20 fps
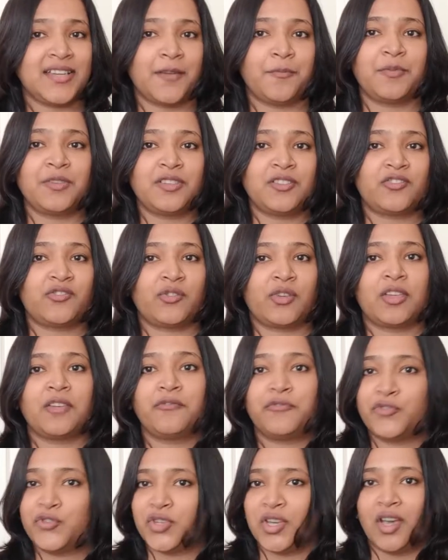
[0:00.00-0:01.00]
step is to
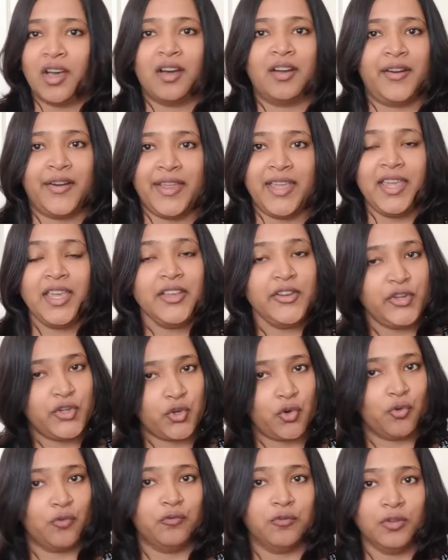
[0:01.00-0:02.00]
give GRE,
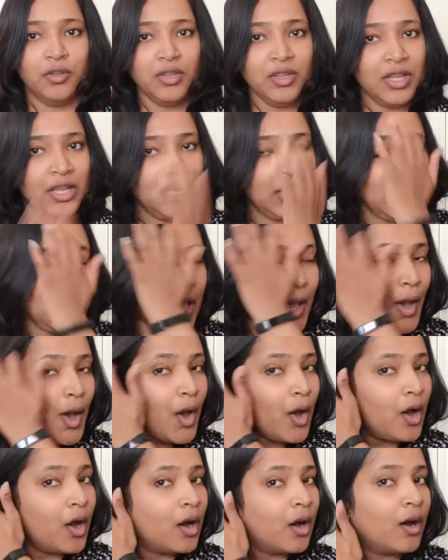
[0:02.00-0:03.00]
TOEFL,
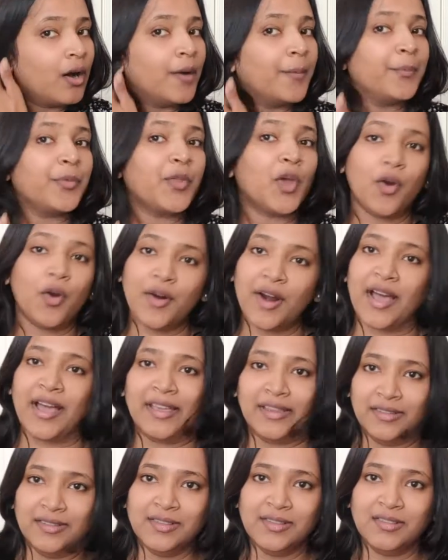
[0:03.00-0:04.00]
or
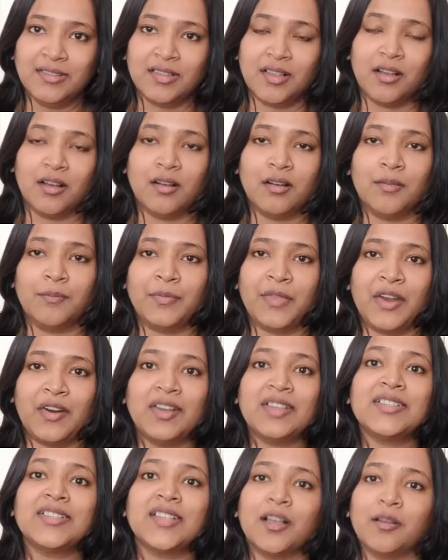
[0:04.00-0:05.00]
IELTS. There
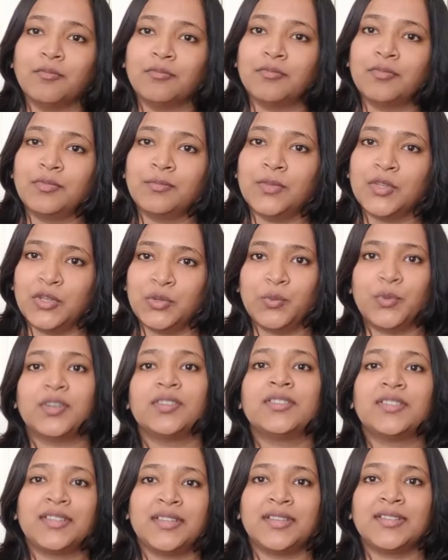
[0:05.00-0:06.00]
are some
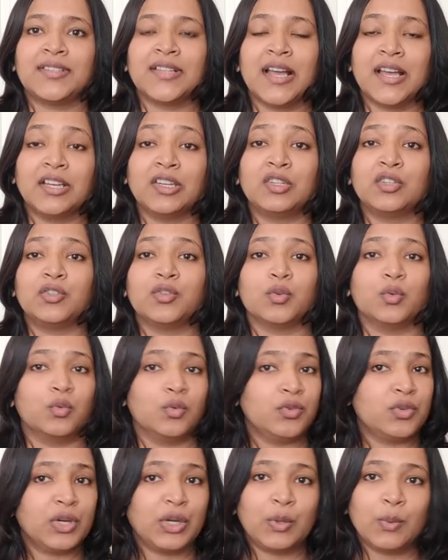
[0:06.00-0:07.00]
universities that
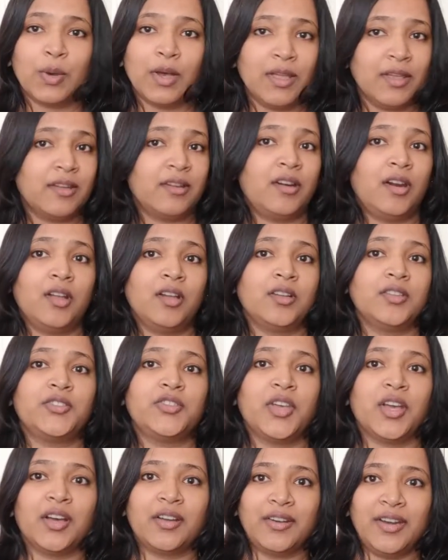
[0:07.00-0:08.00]
don't require a
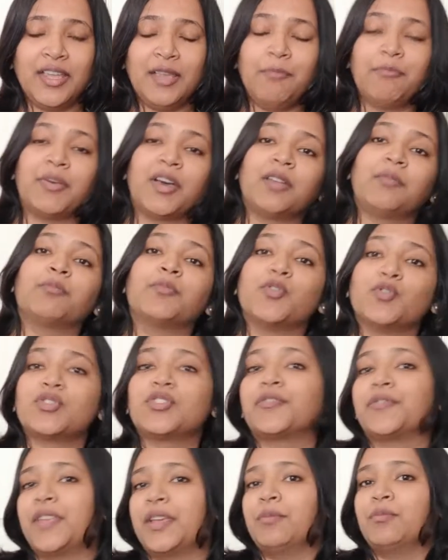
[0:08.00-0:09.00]
GRE, but
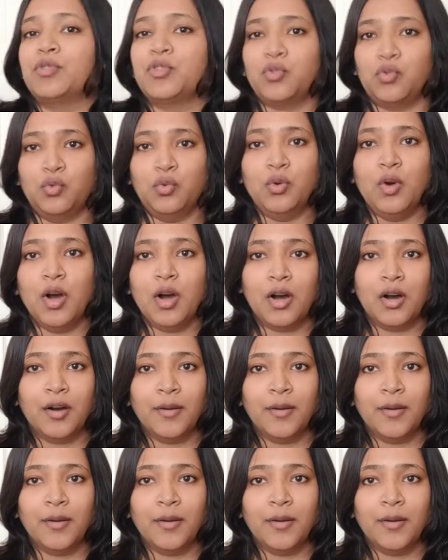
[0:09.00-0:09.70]
most of them do.